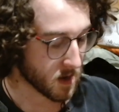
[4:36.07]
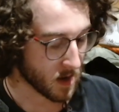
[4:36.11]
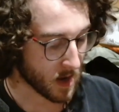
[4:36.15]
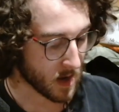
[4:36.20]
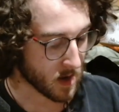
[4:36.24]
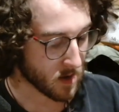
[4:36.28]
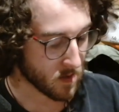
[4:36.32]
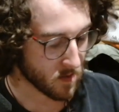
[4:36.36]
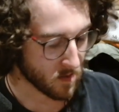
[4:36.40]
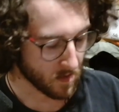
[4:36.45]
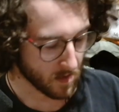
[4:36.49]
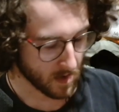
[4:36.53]
I
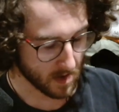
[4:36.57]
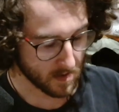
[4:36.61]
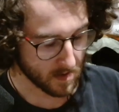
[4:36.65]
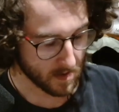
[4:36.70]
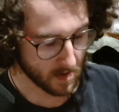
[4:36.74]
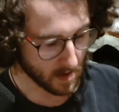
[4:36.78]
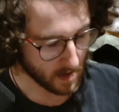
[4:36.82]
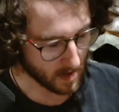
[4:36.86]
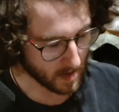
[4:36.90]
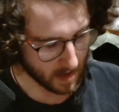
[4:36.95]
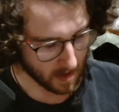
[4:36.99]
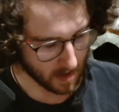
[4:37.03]
don't want to
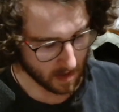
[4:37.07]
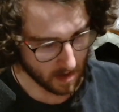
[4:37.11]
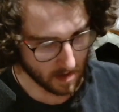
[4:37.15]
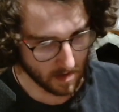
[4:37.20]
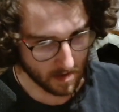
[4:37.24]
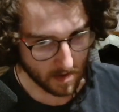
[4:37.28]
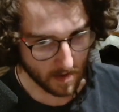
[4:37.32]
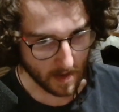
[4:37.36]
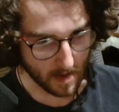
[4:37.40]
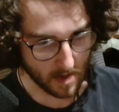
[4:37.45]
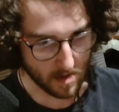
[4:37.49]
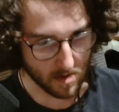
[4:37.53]
let these
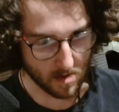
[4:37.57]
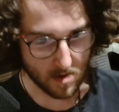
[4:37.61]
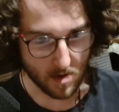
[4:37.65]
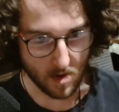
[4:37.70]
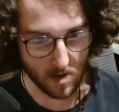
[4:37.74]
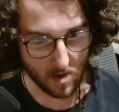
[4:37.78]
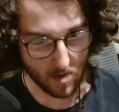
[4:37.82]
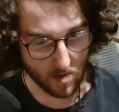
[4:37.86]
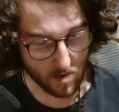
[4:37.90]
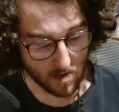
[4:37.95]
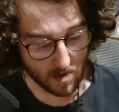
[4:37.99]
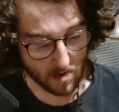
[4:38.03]
things
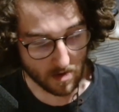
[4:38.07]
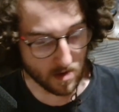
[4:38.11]
go.